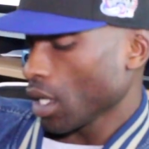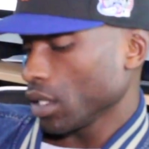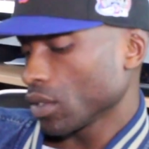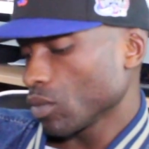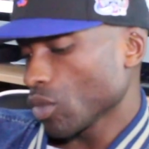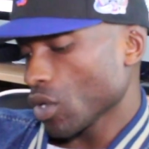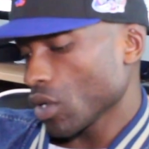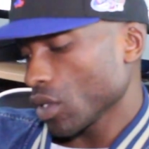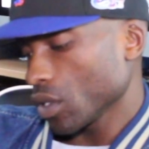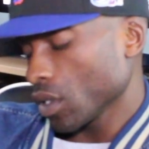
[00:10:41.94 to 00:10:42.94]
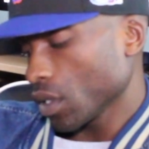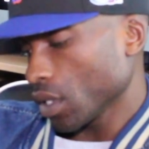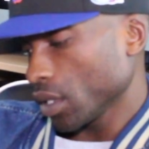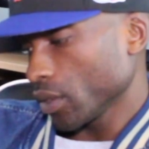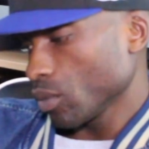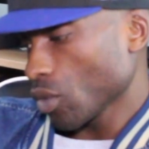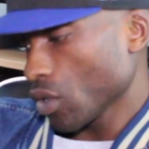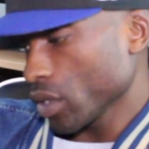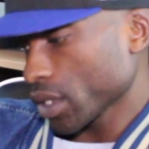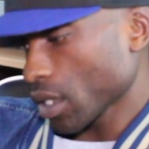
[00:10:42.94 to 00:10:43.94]
A little more
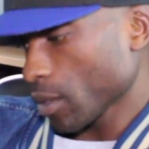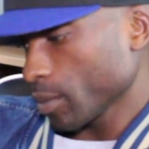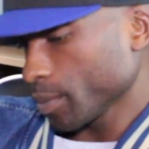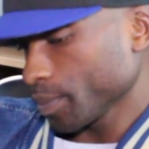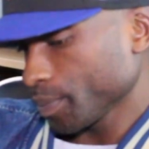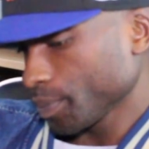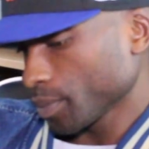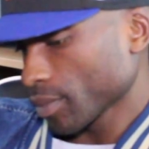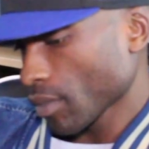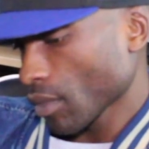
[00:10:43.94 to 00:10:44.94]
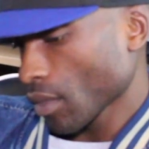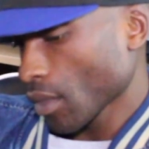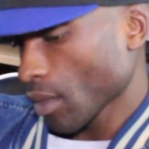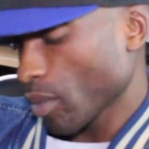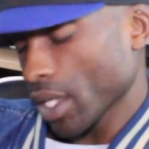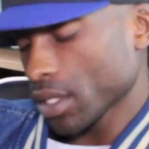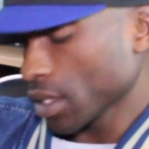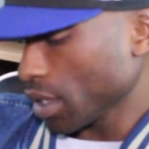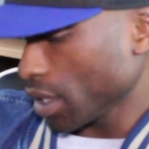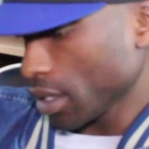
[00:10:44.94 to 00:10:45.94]
is
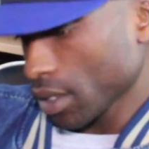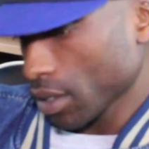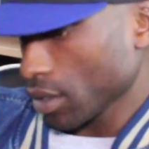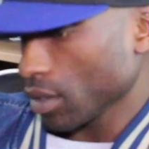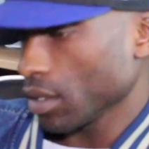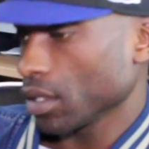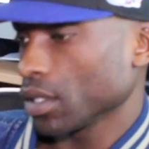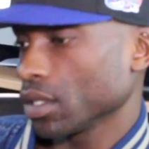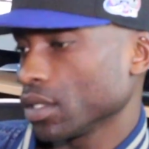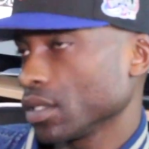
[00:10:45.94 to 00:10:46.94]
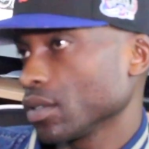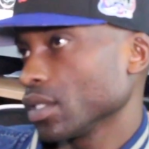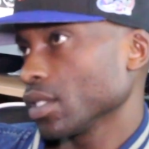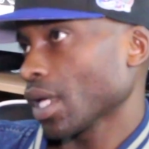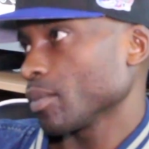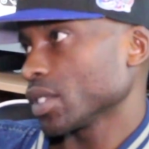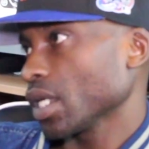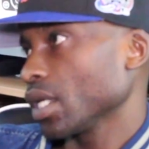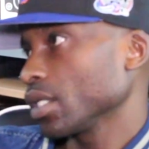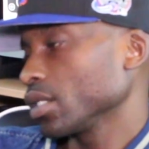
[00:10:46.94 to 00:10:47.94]
basically I'm
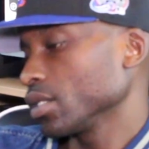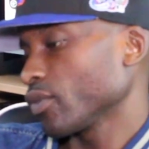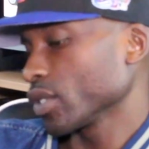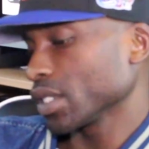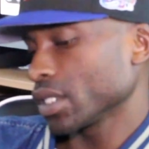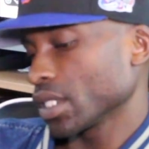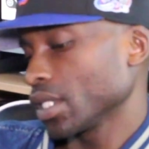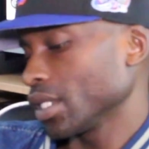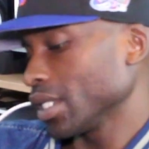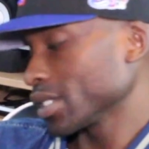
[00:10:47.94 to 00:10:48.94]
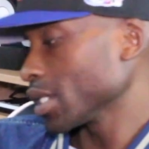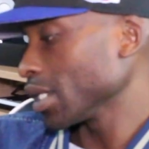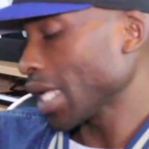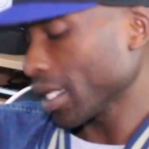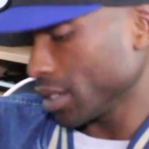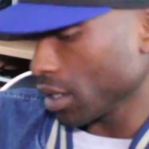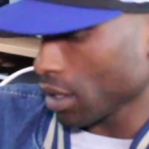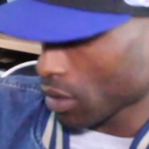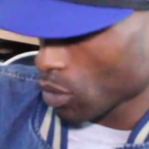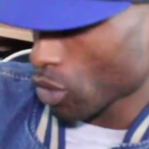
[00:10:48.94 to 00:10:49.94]
saying first let's get it locked and get a little